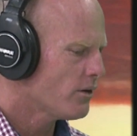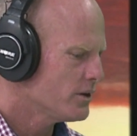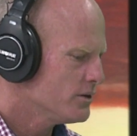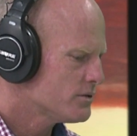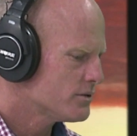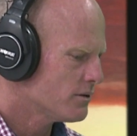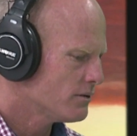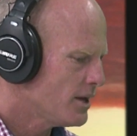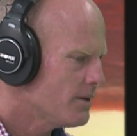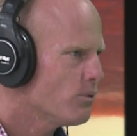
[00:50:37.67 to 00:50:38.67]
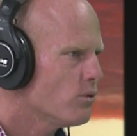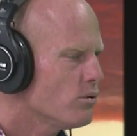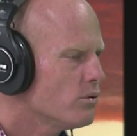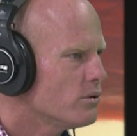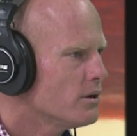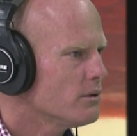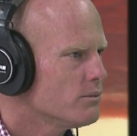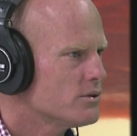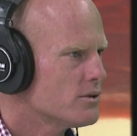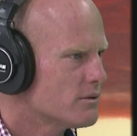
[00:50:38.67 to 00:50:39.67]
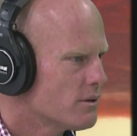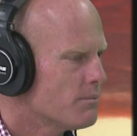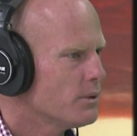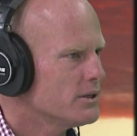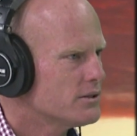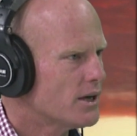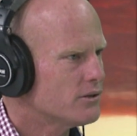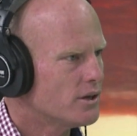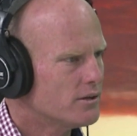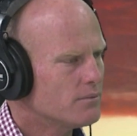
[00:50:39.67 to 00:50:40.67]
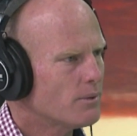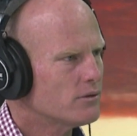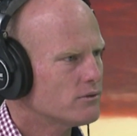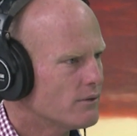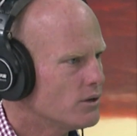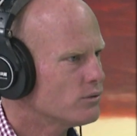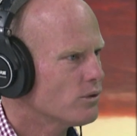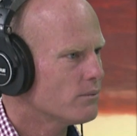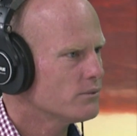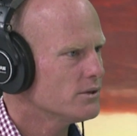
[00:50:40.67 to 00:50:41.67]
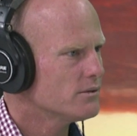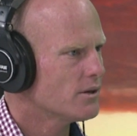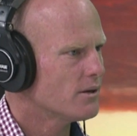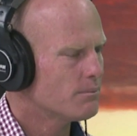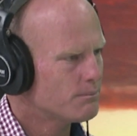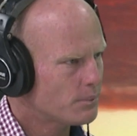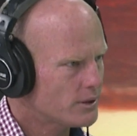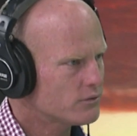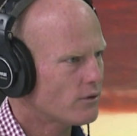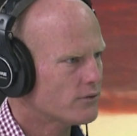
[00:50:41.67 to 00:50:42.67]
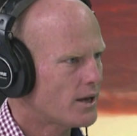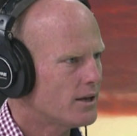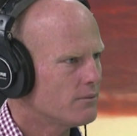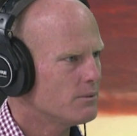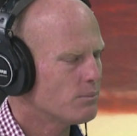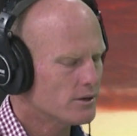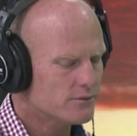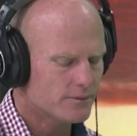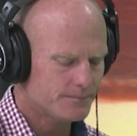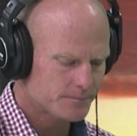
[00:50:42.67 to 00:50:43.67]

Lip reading: Nambour was the police station that did most of the autopsies and a police officer had to be present.